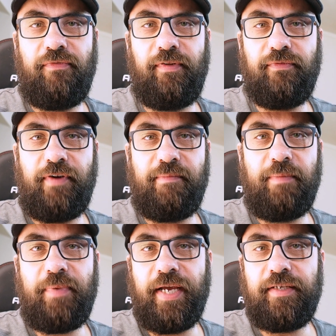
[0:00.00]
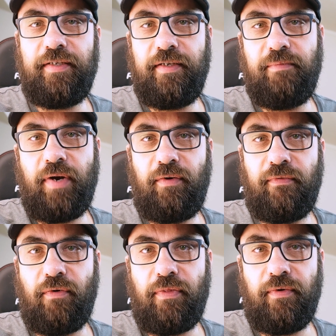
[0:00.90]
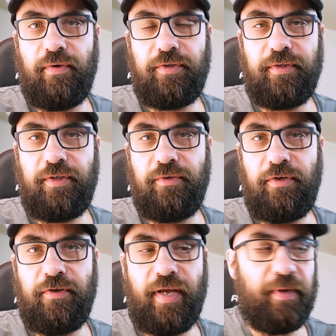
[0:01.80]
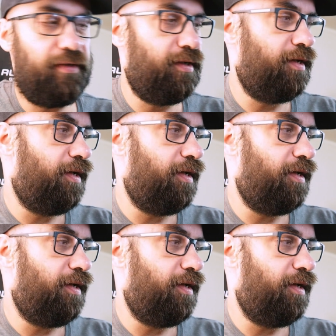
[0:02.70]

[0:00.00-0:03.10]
full frame, APS-C, Micro Four Thirds, you name it.